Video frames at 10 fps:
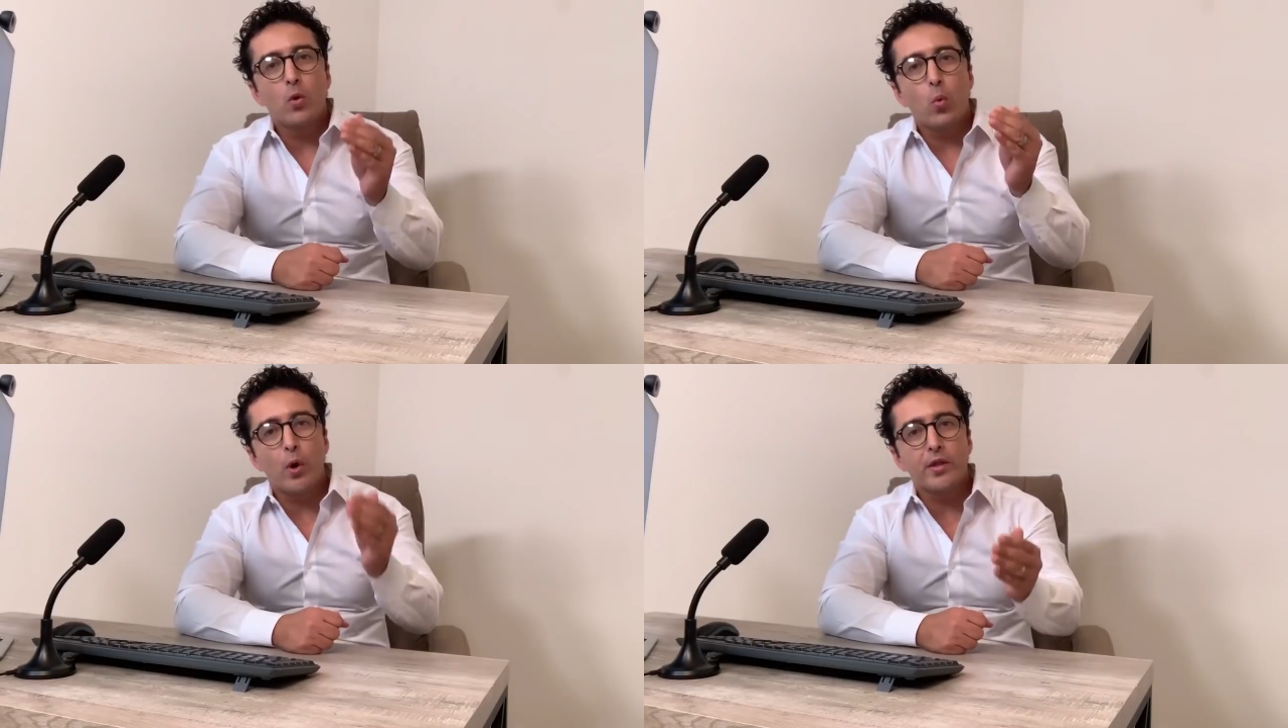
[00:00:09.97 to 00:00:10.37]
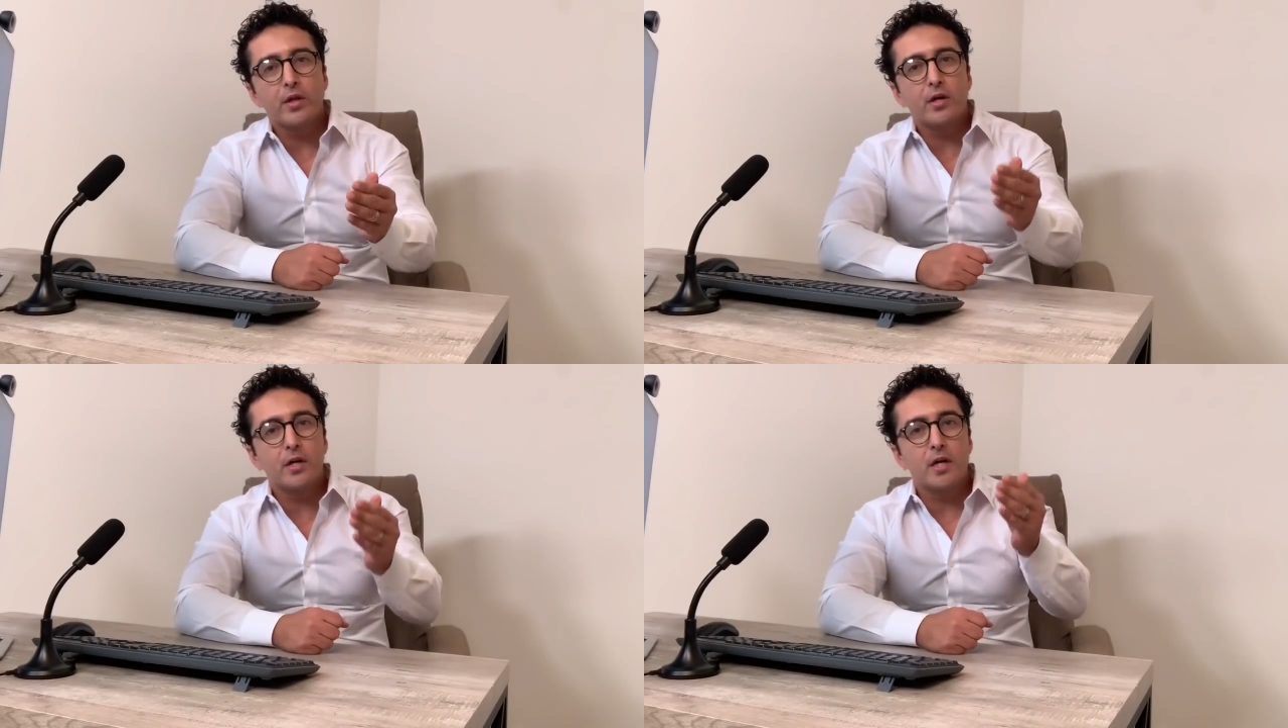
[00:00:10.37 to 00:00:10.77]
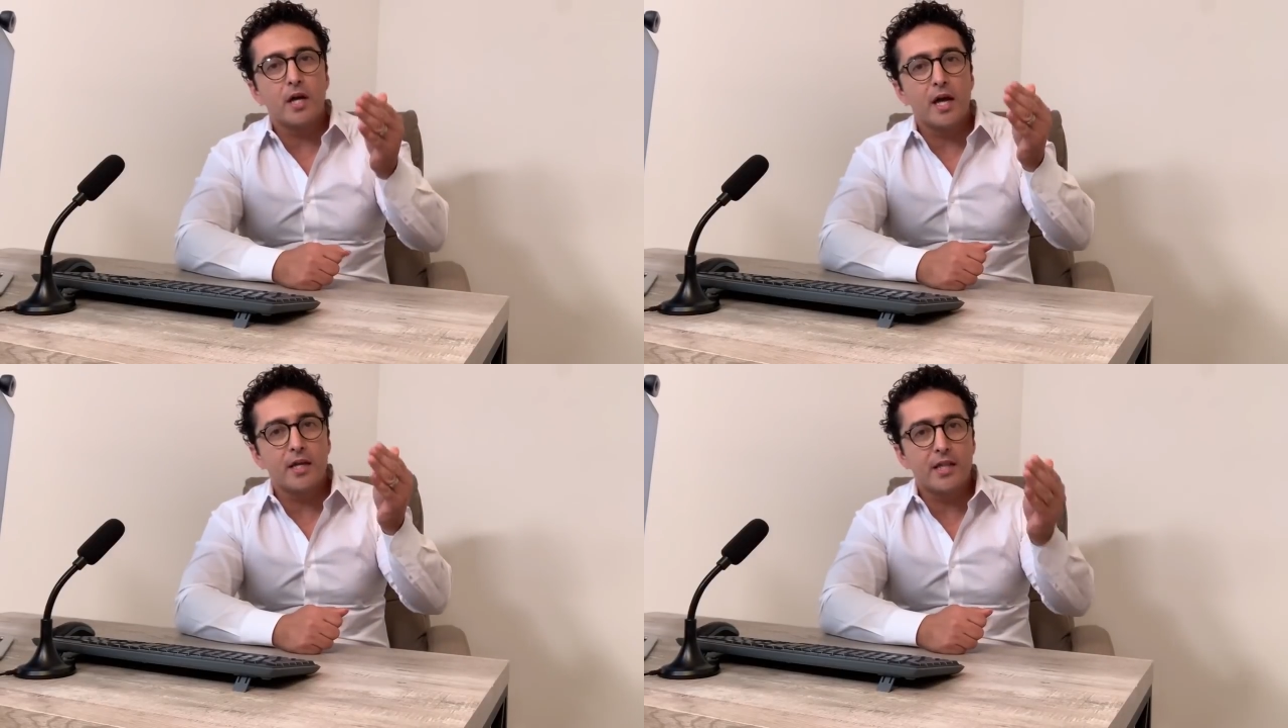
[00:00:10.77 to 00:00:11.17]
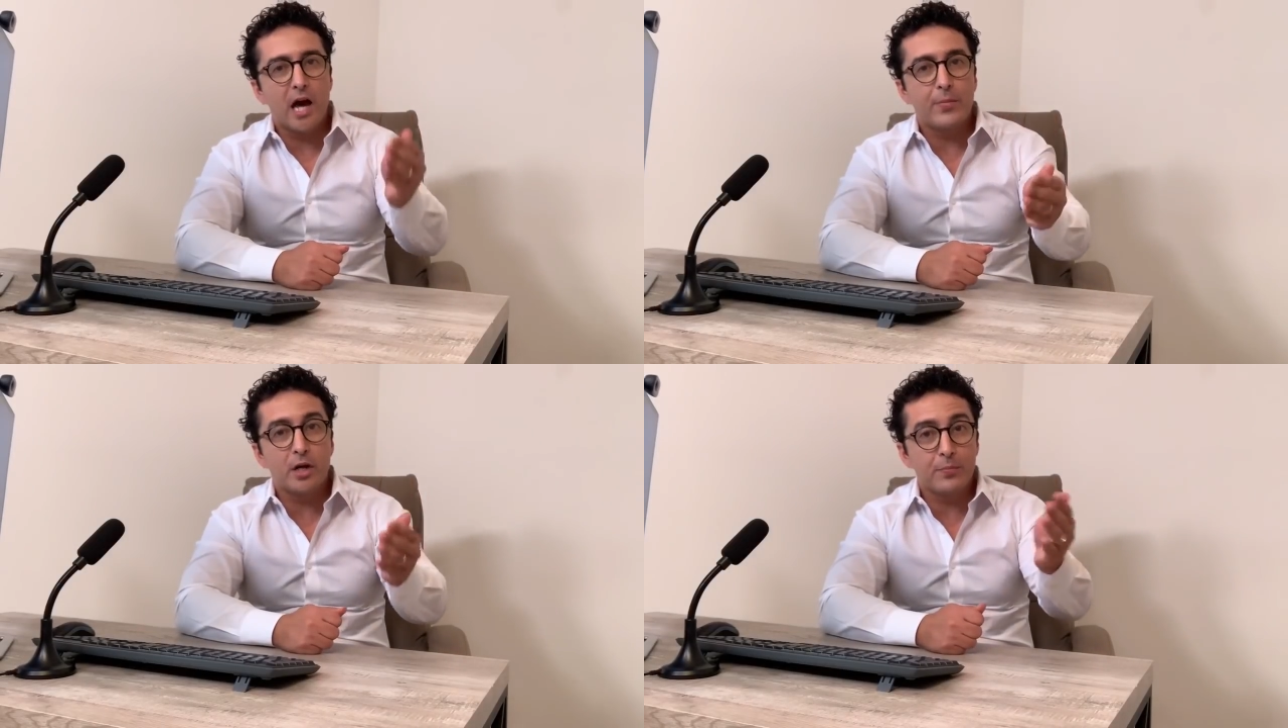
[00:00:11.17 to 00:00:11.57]
whether a
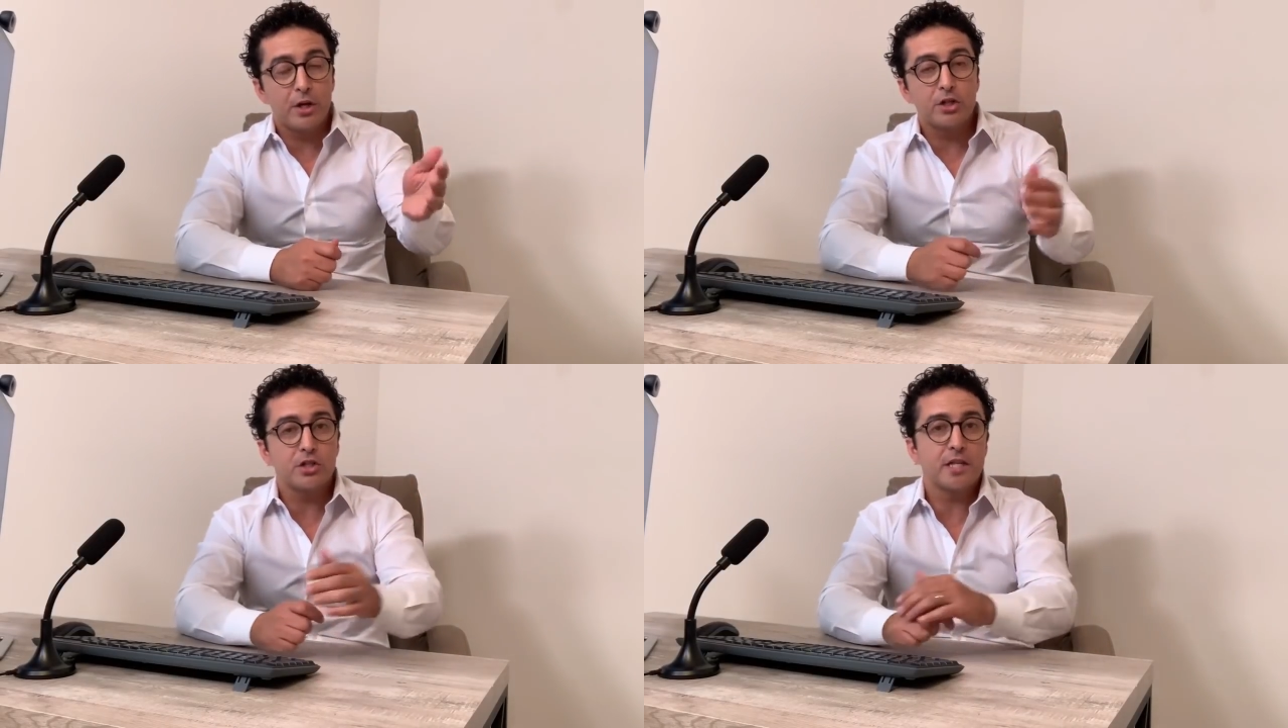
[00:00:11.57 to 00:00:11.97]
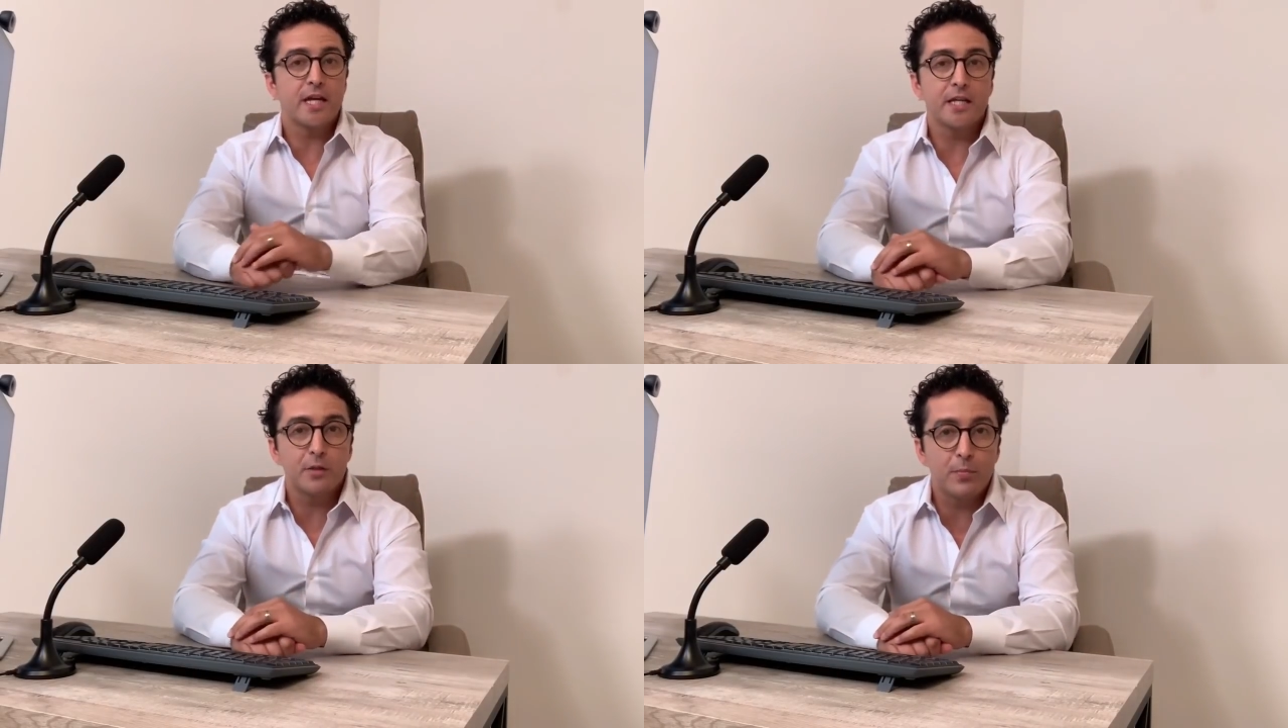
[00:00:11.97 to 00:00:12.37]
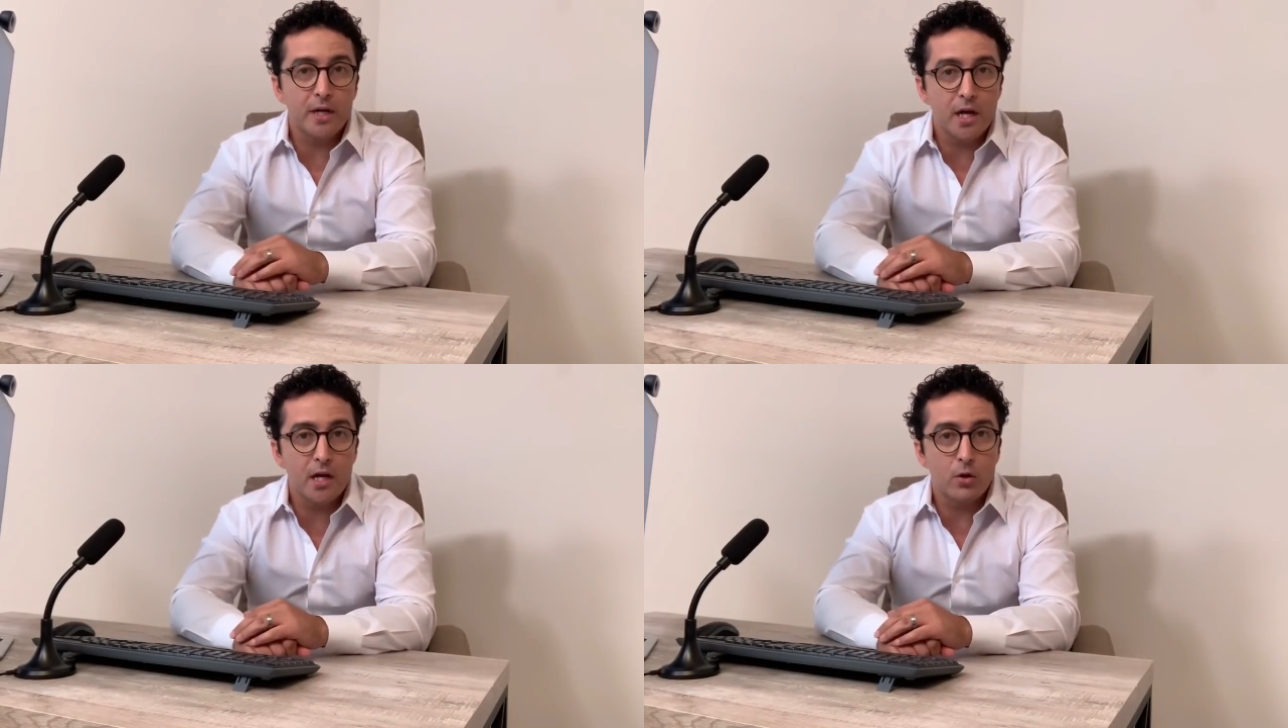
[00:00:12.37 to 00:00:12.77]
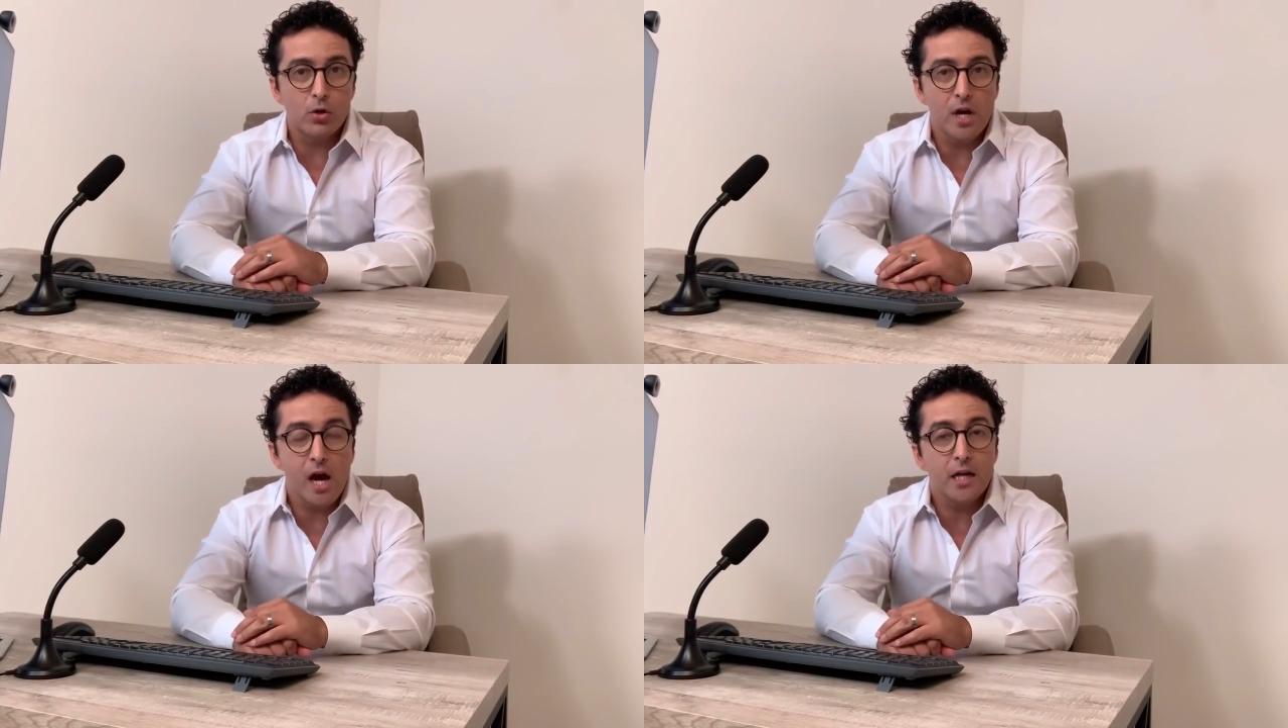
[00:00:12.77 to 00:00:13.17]
diabetic patient can eat banana
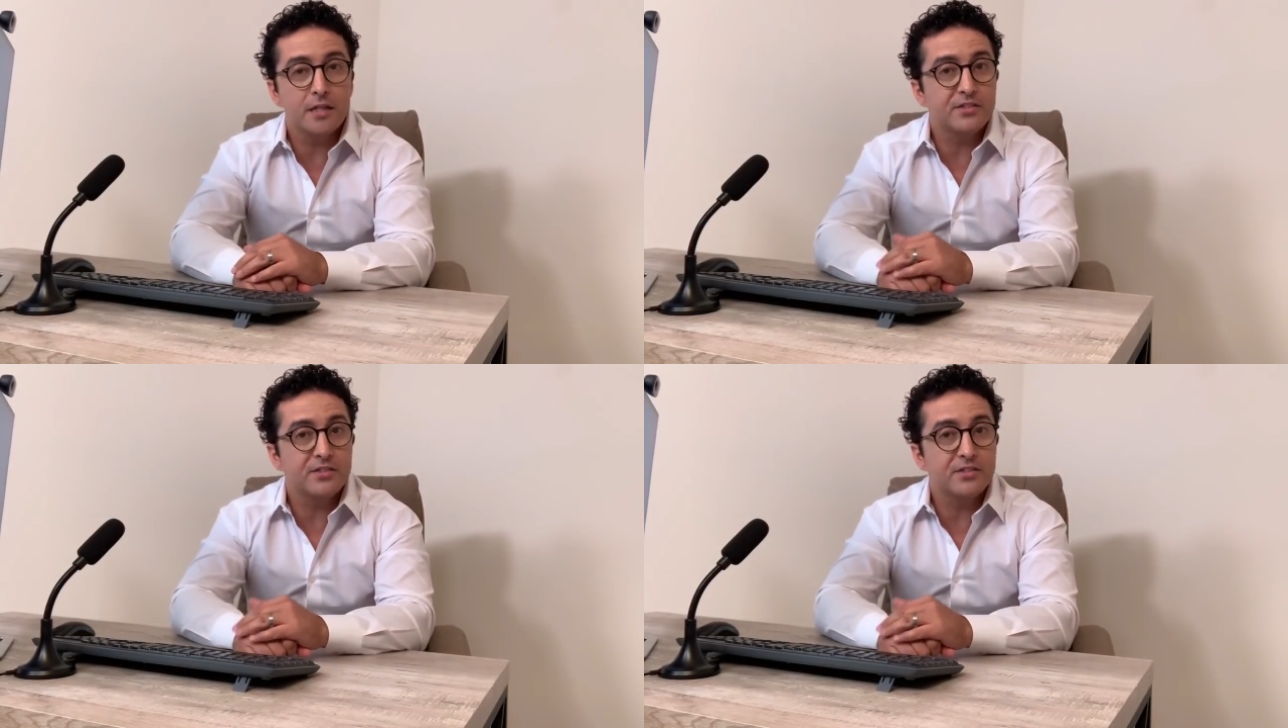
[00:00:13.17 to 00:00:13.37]
or not.